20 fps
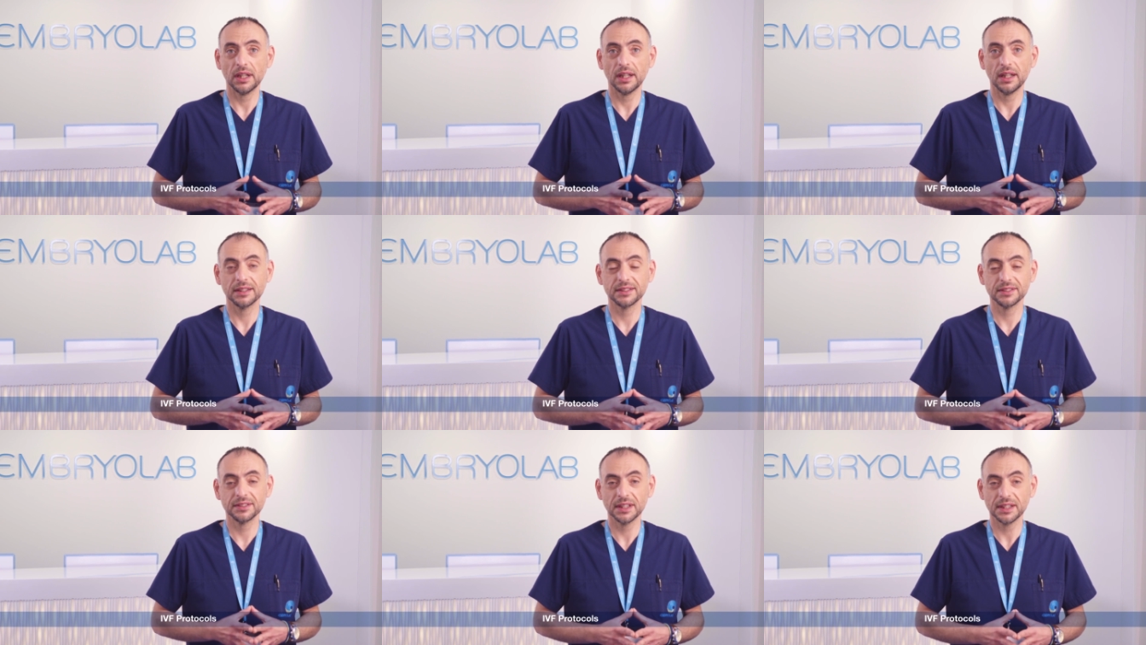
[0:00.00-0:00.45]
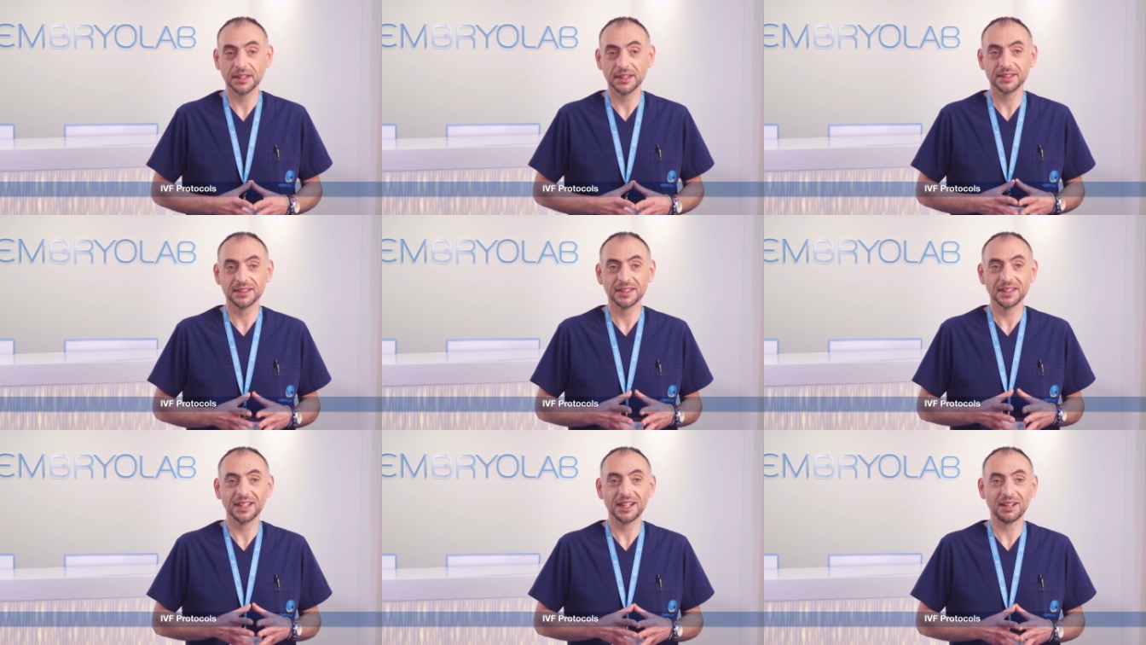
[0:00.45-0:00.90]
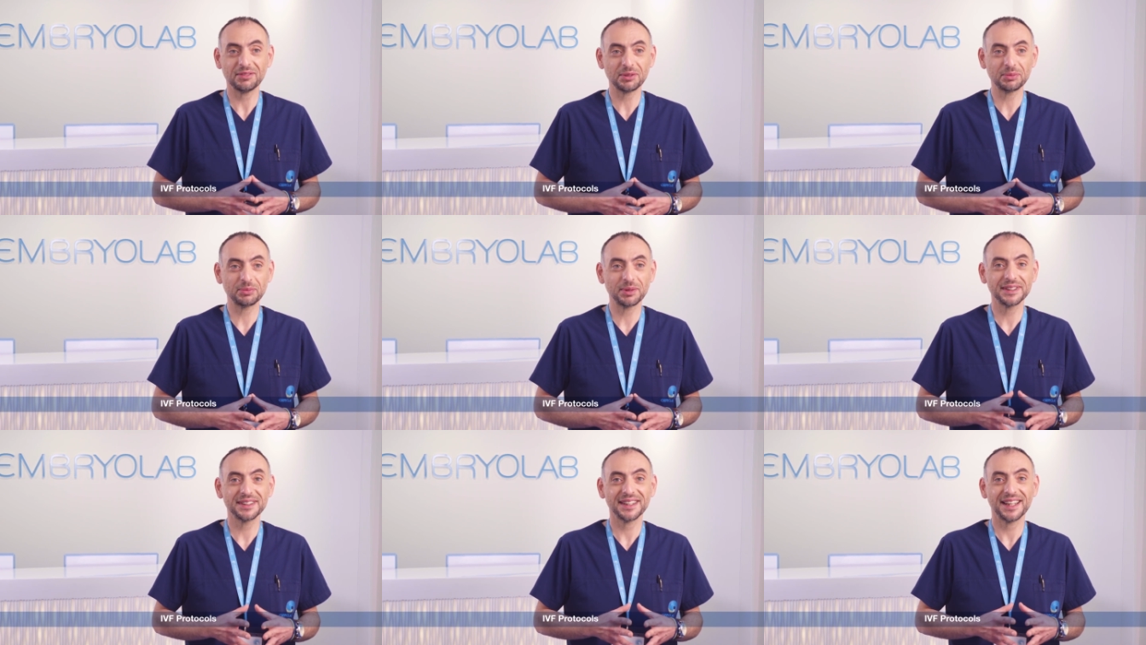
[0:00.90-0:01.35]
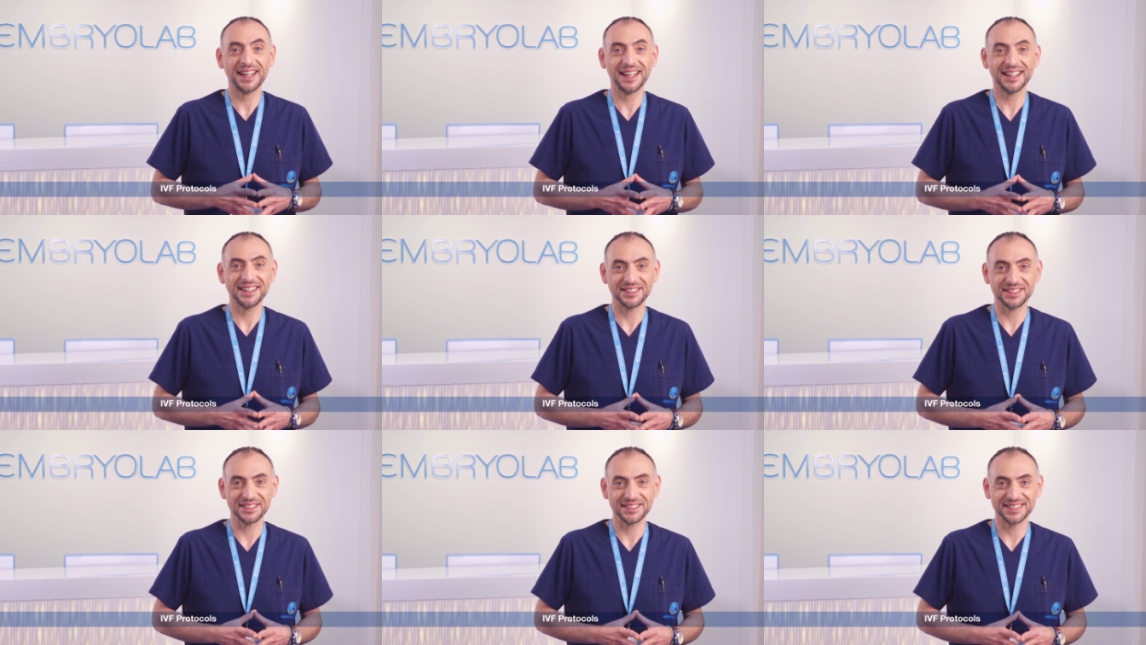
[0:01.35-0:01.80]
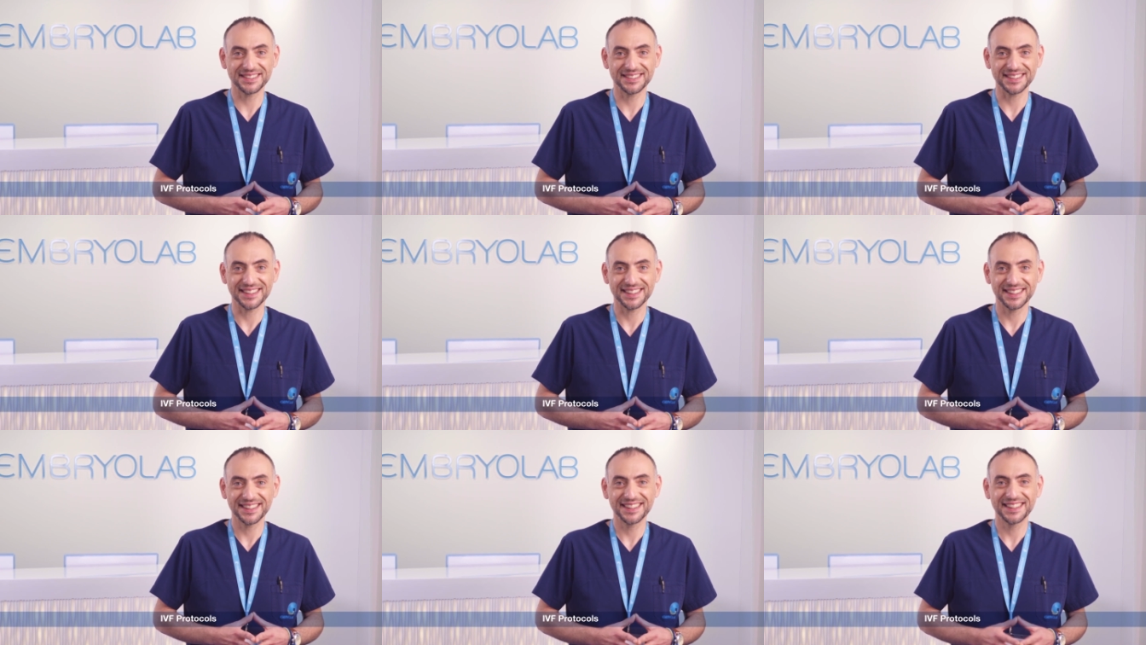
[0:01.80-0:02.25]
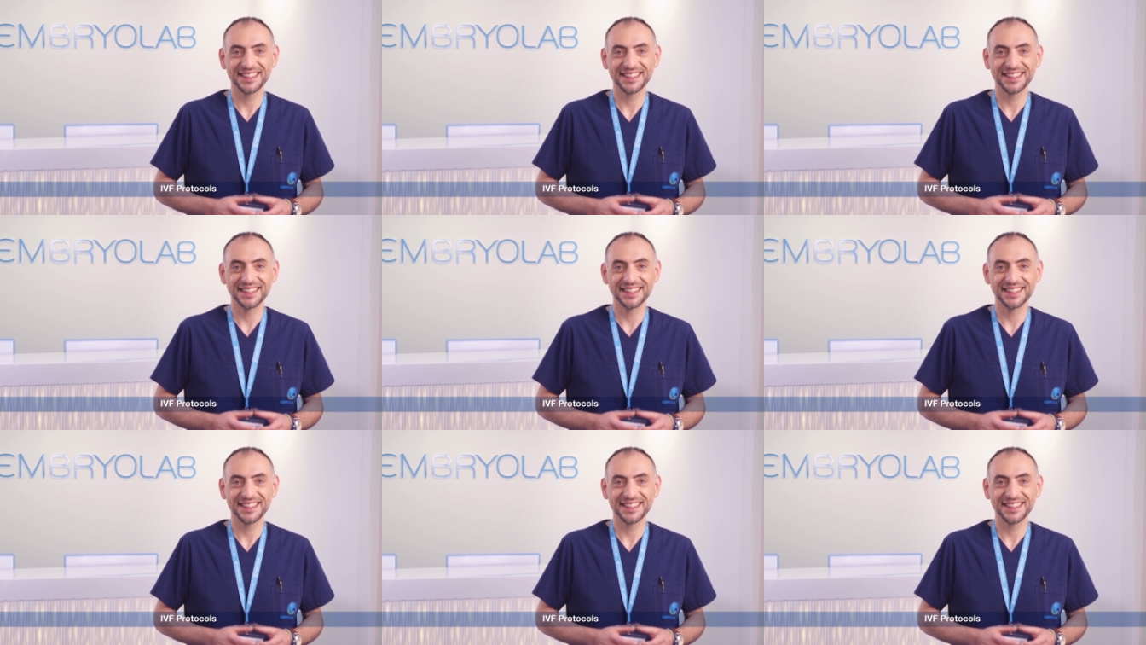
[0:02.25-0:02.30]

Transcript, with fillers: a secret government agency.